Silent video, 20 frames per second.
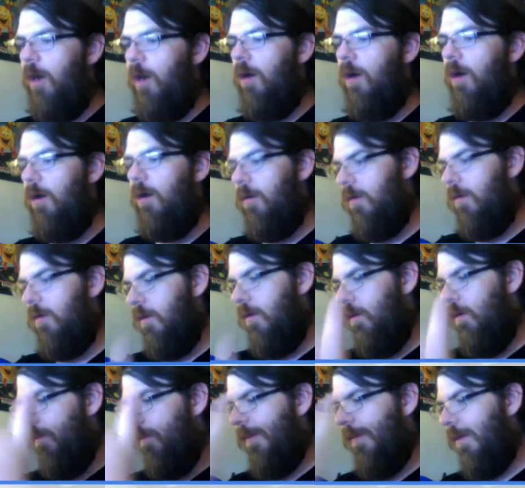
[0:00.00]
them all.
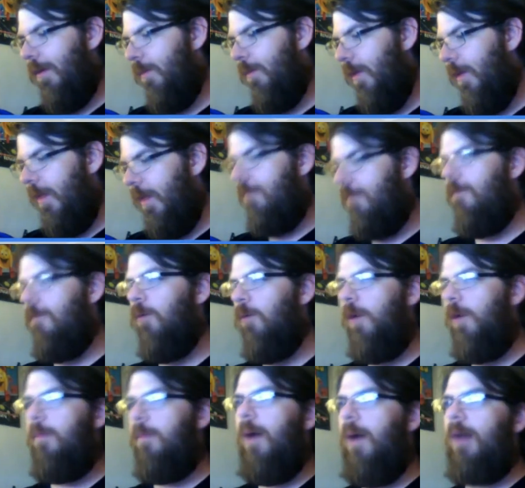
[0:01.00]
There'd be
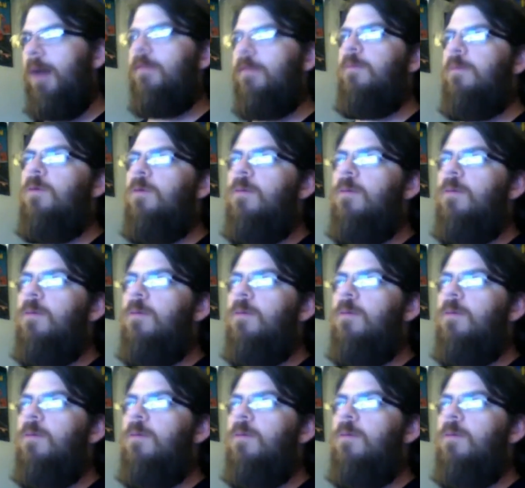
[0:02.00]
like 40 possible.